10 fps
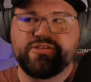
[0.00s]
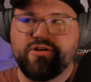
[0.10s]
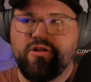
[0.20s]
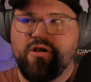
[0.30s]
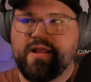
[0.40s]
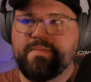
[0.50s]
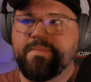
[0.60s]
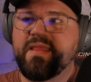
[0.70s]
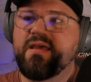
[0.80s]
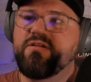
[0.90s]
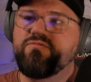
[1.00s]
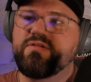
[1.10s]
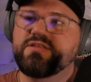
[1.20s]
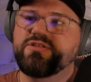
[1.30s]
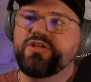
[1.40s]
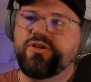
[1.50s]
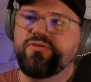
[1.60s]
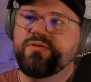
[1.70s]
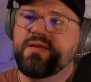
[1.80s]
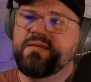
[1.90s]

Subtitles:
turned on with toon